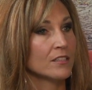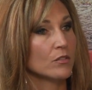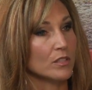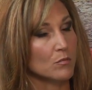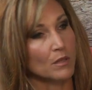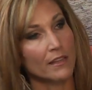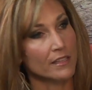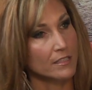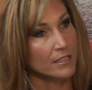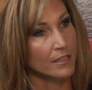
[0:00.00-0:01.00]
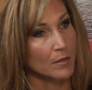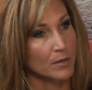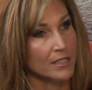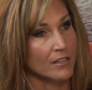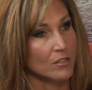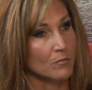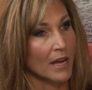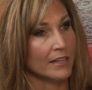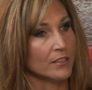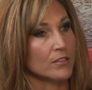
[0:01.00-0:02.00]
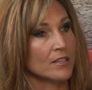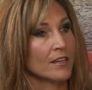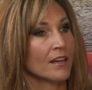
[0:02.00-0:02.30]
to explain this to their potential buyers,